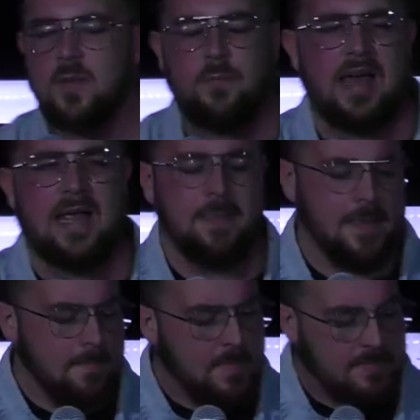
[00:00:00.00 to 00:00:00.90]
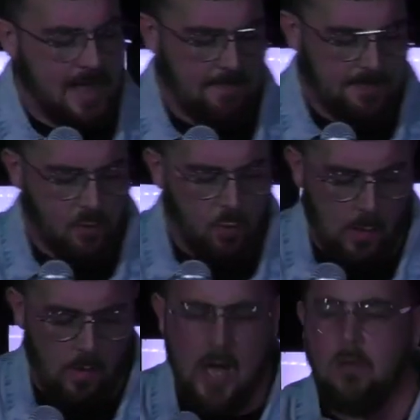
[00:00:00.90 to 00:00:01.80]
debate that.
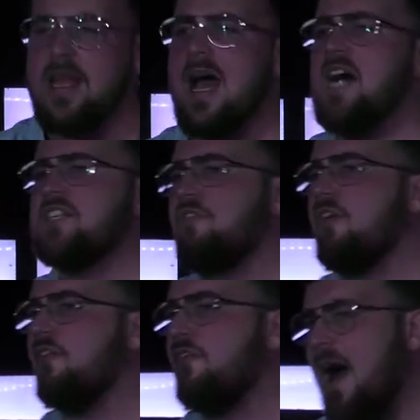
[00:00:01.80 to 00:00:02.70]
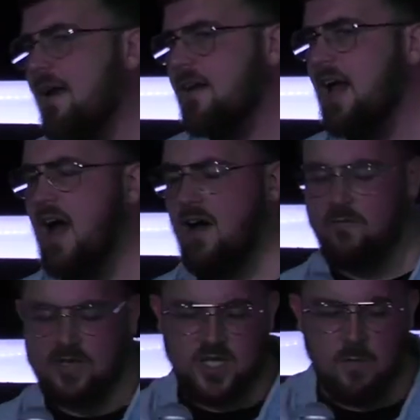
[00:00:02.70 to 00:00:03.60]
Why would he ask for a fattened calf?
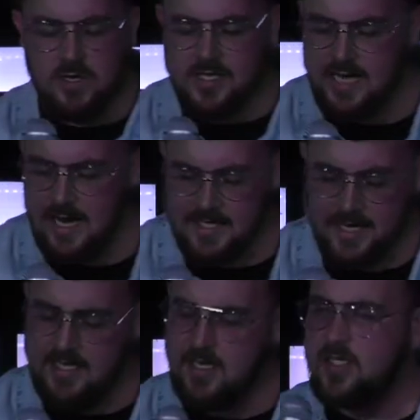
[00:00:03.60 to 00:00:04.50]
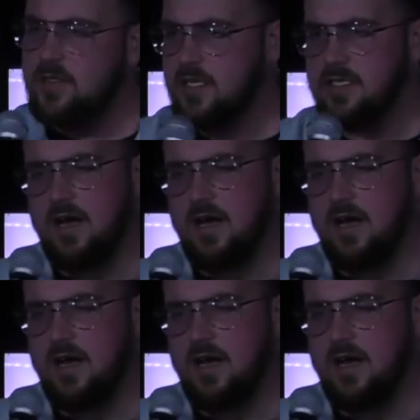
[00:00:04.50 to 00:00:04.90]
Well, some would say this, guys, it's just